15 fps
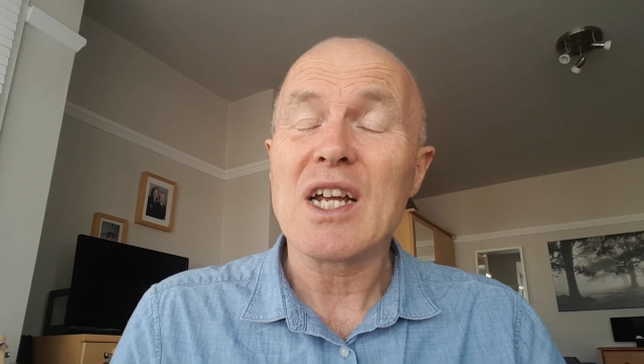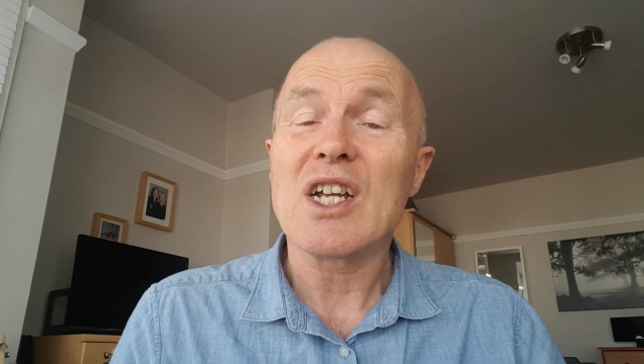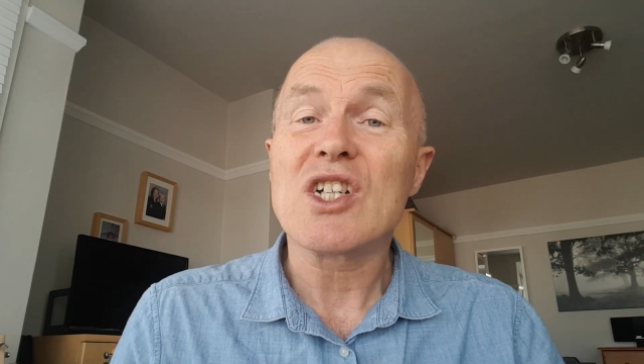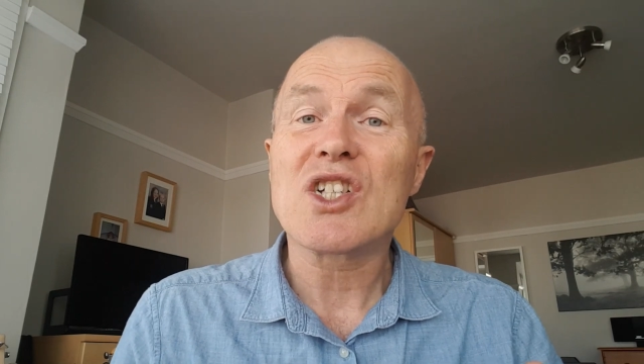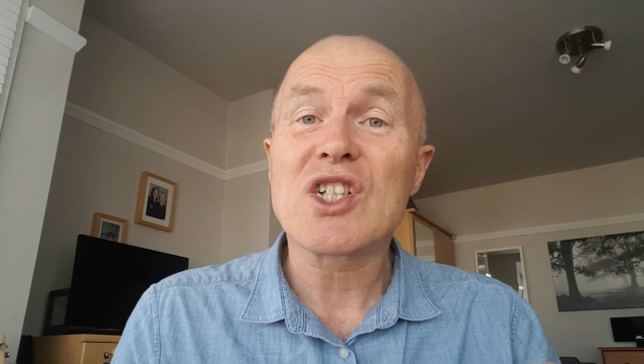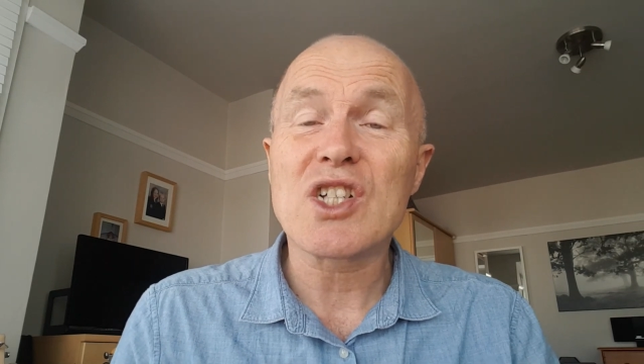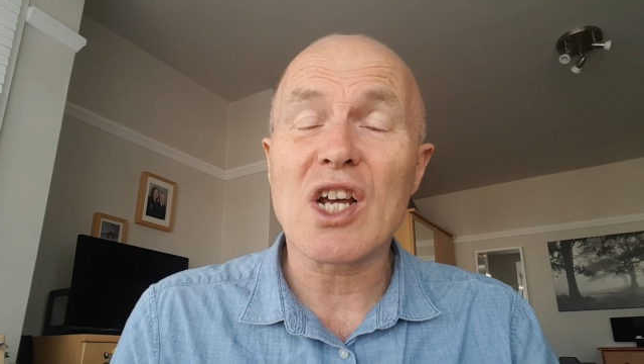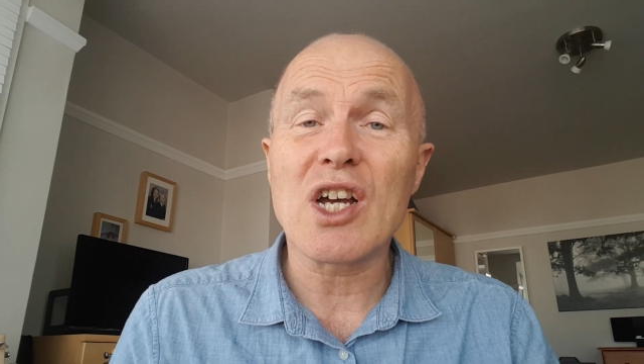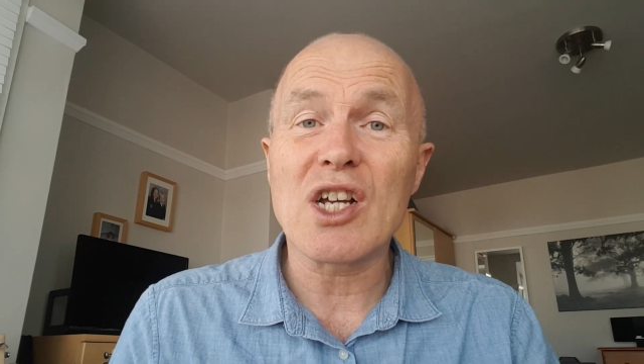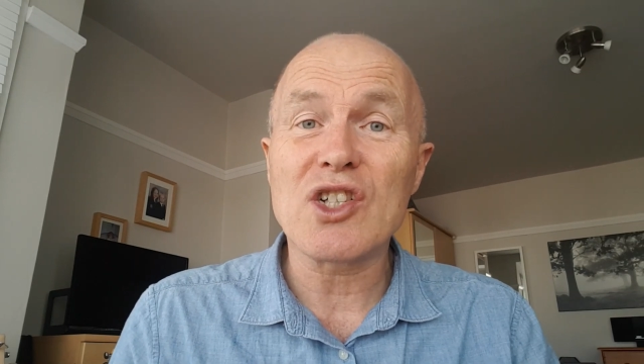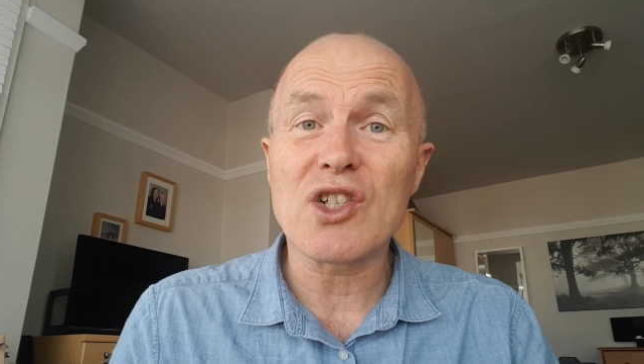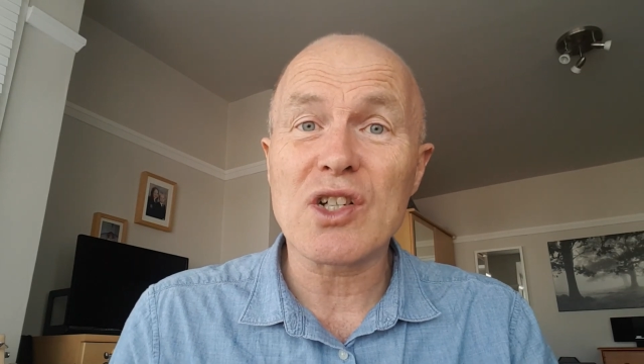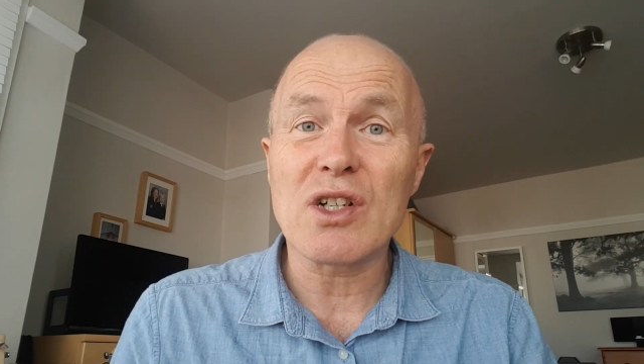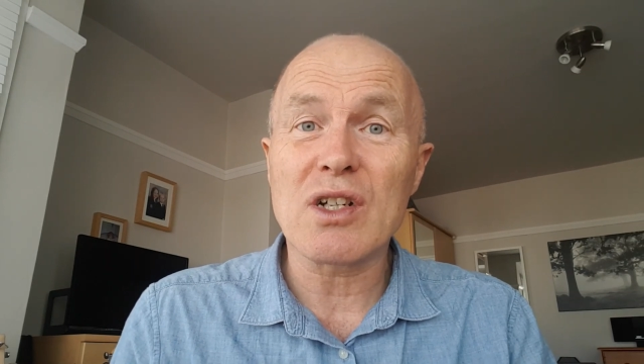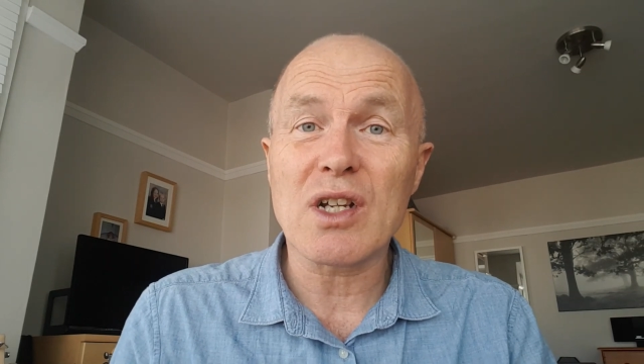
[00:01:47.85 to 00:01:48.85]

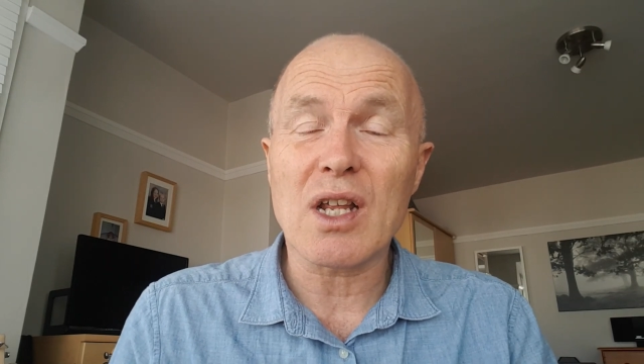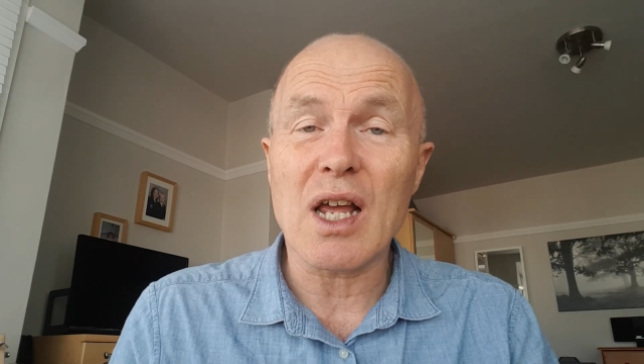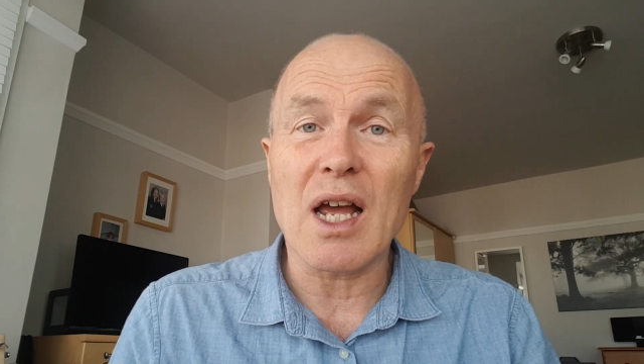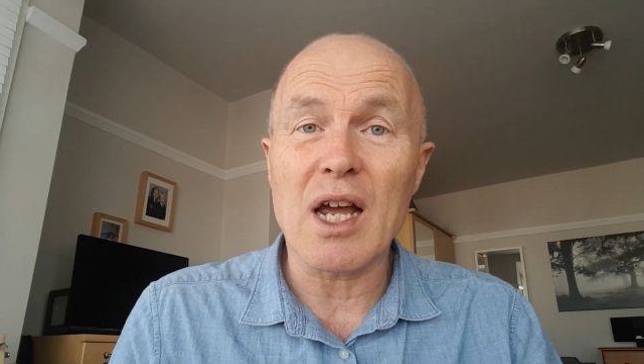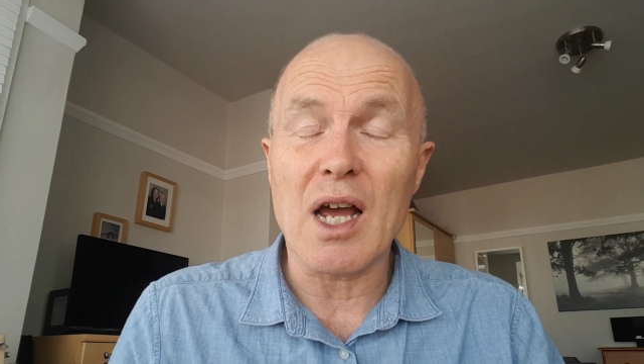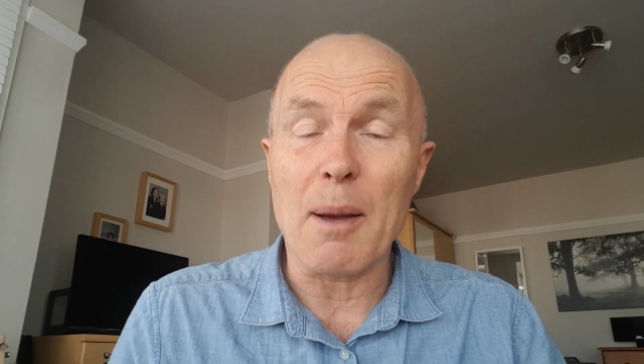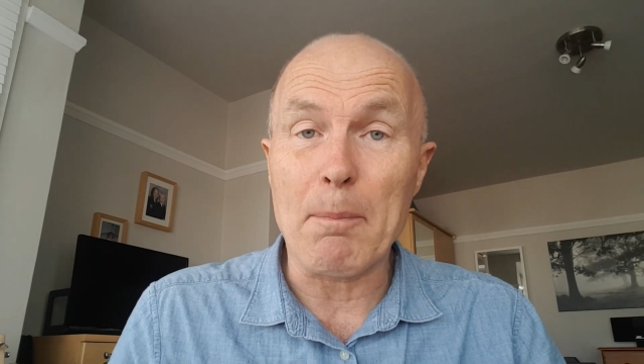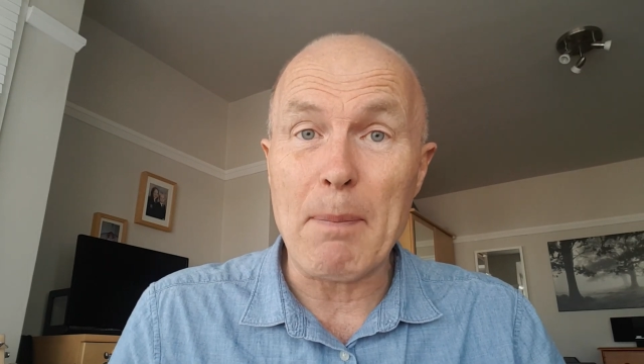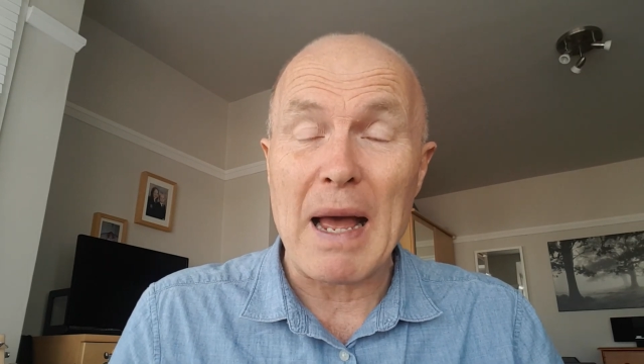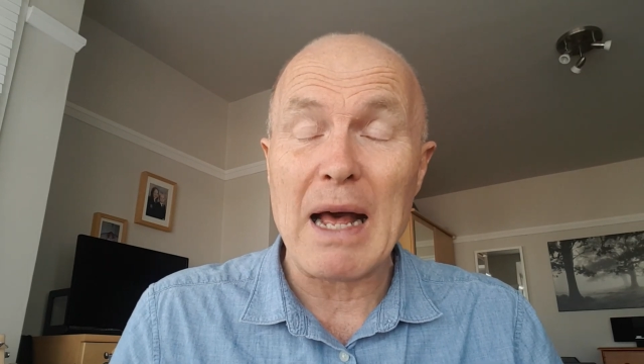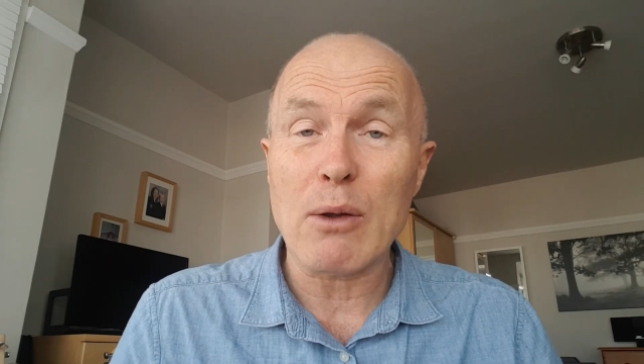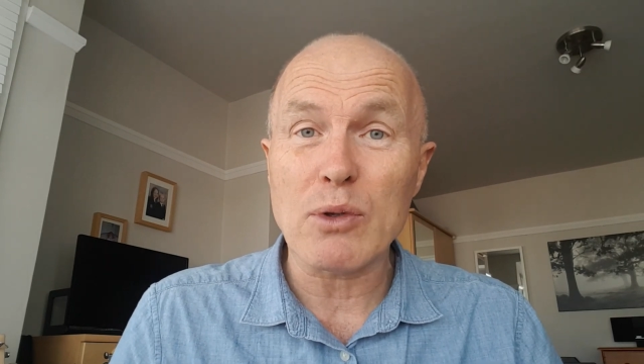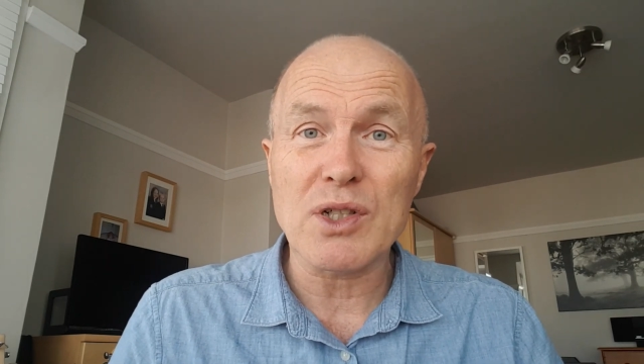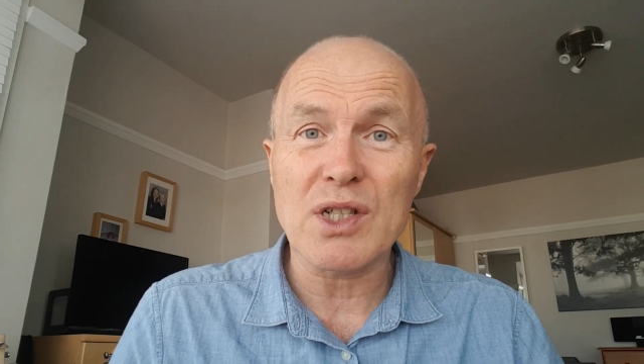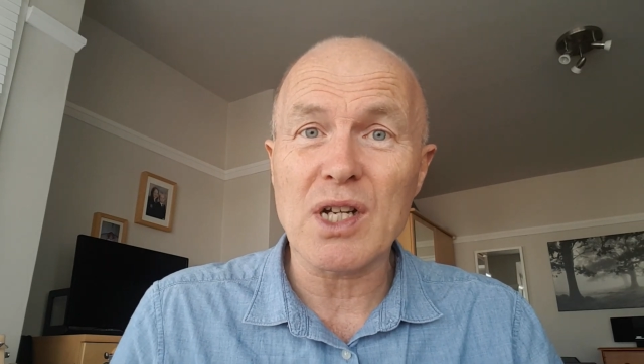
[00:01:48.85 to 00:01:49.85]
surgeon,
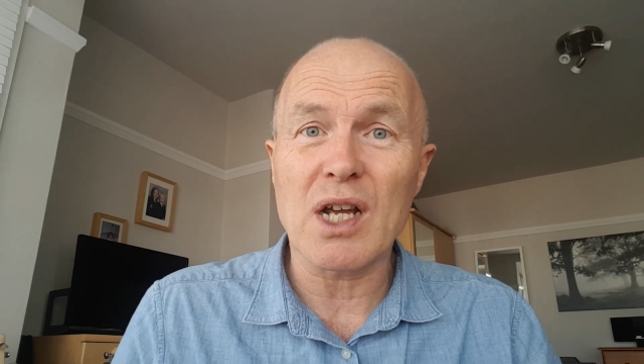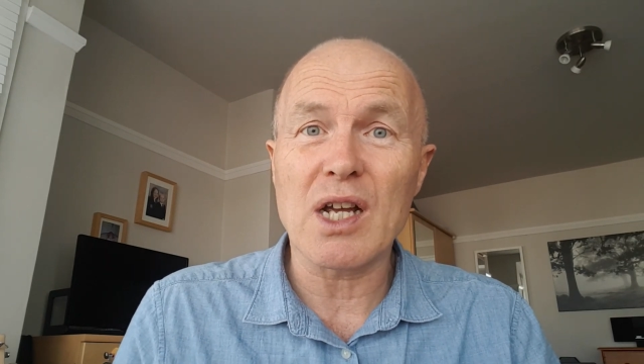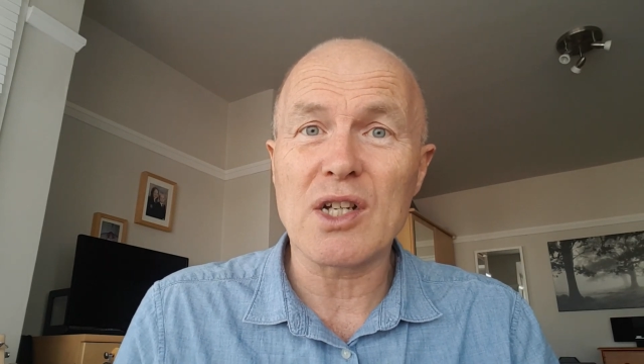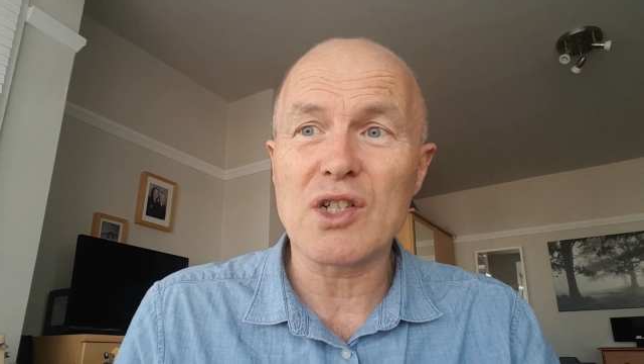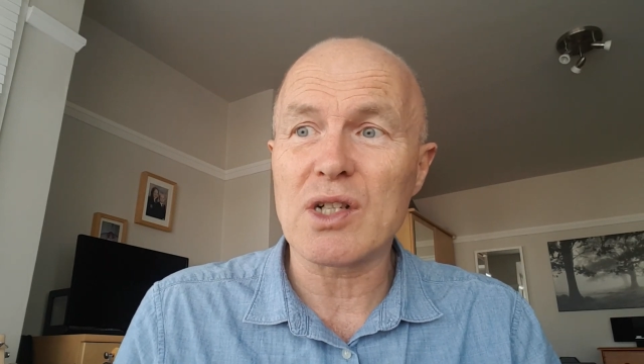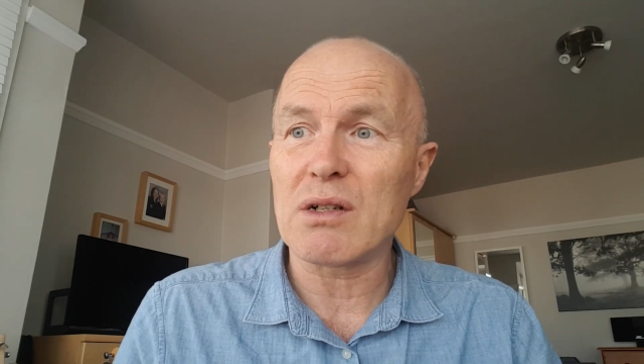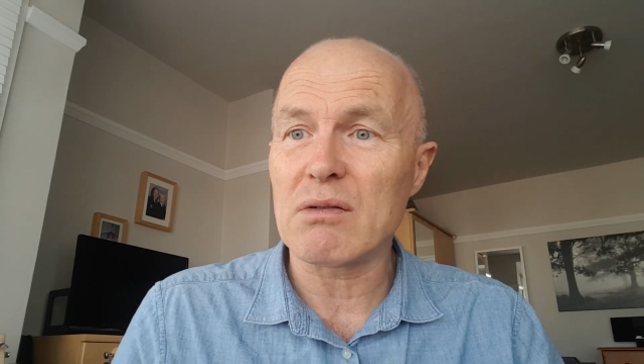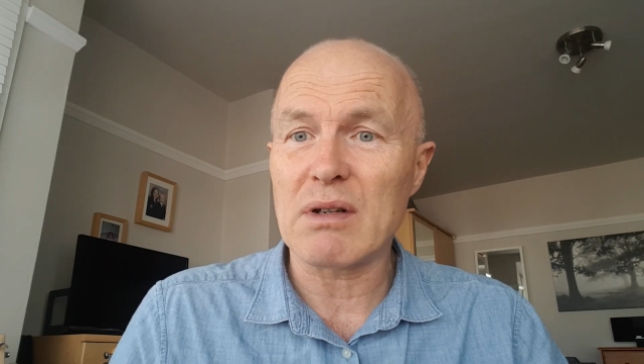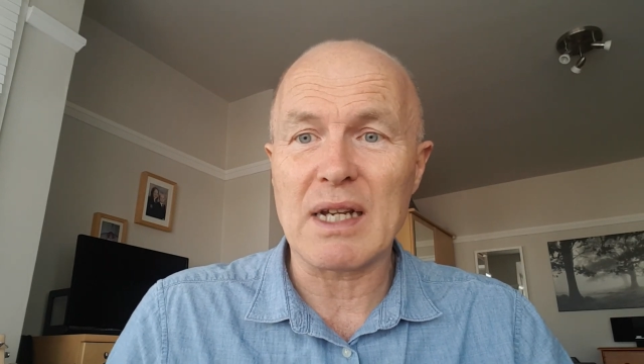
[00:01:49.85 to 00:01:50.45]
bowel surgeon.